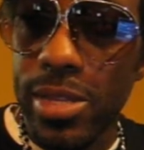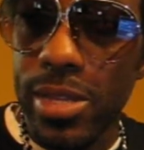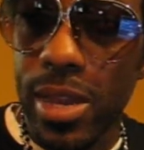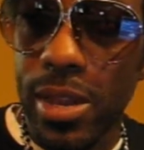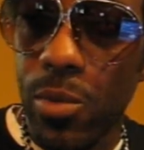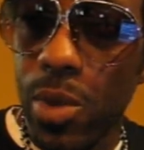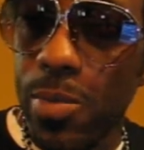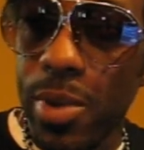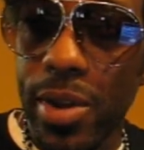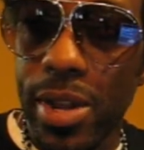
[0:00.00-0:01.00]
that, that one
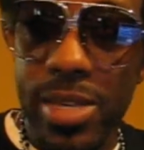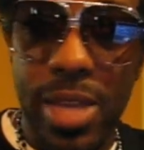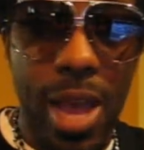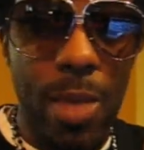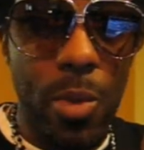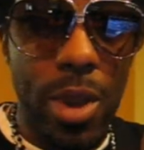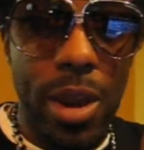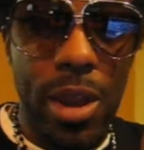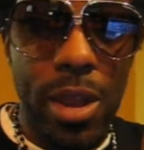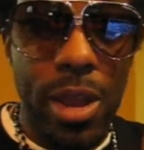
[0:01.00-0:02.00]
period in time
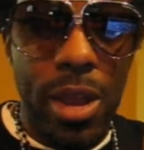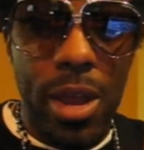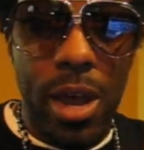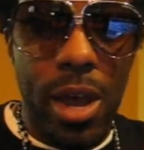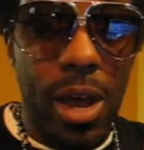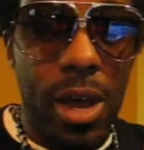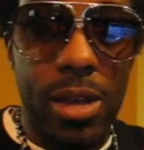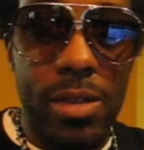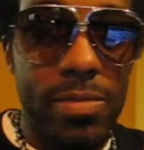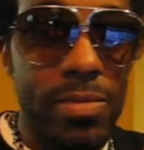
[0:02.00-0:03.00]
where
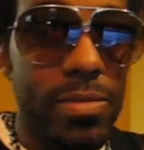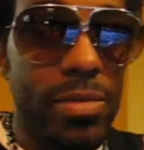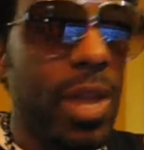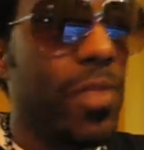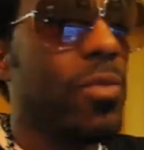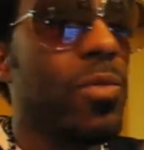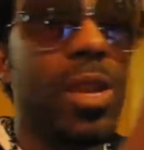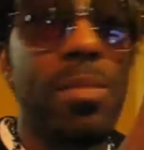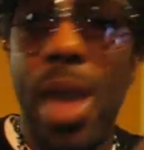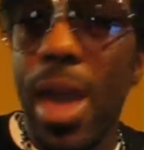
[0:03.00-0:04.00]
uh, nothing
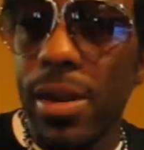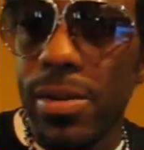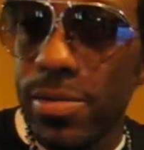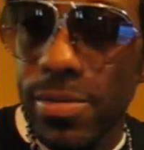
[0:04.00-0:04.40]
really mattered.